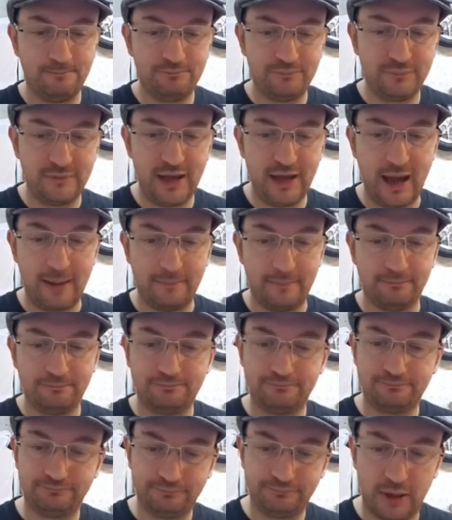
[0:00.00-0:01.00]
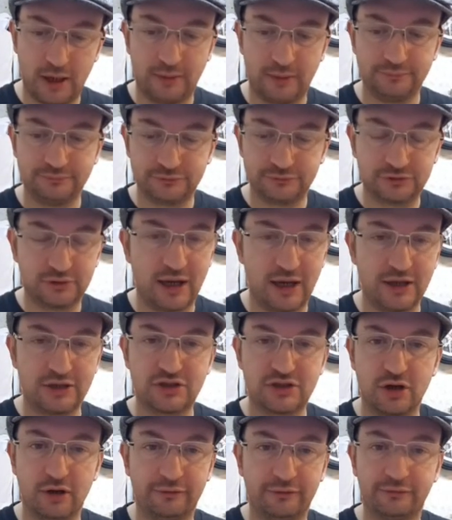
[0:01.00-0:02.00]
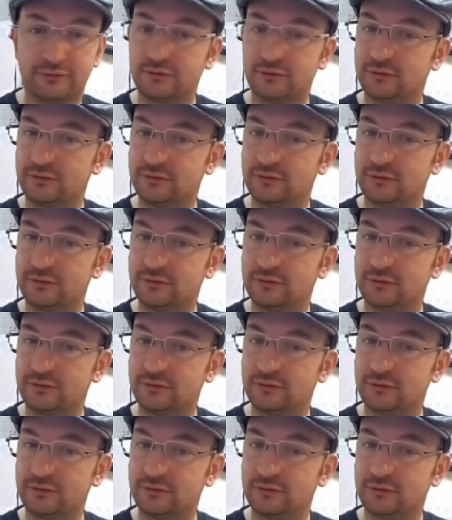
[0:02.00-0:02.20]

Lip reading: Yeah, but great stuff.